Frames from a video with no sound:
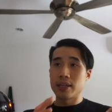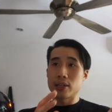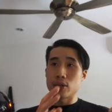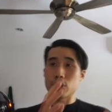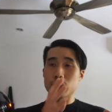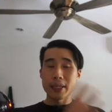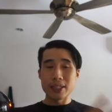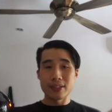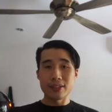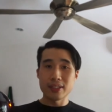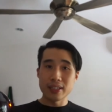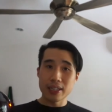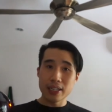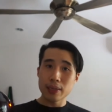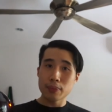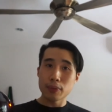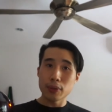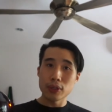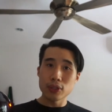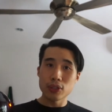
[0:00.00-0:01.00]
go back to the
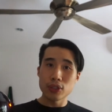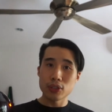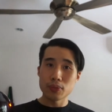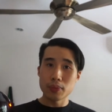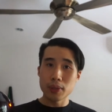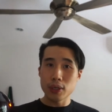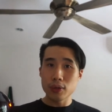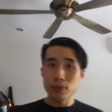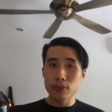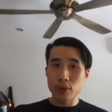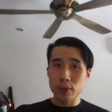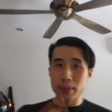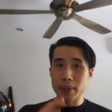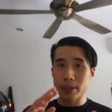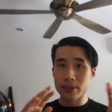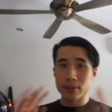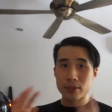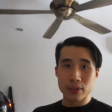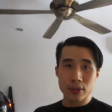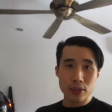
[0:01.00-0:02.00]
guy, polish his mouth, go back
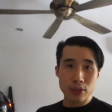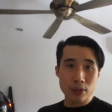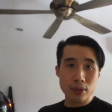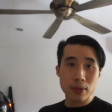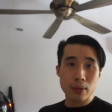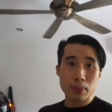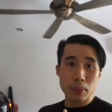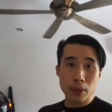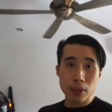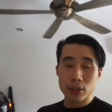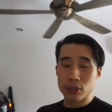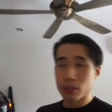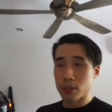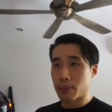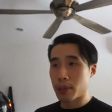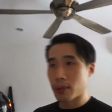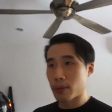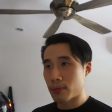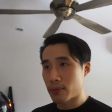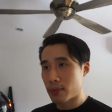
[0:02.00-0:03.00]
to the girl, polish the
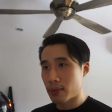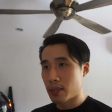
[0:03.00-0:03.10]
mouth.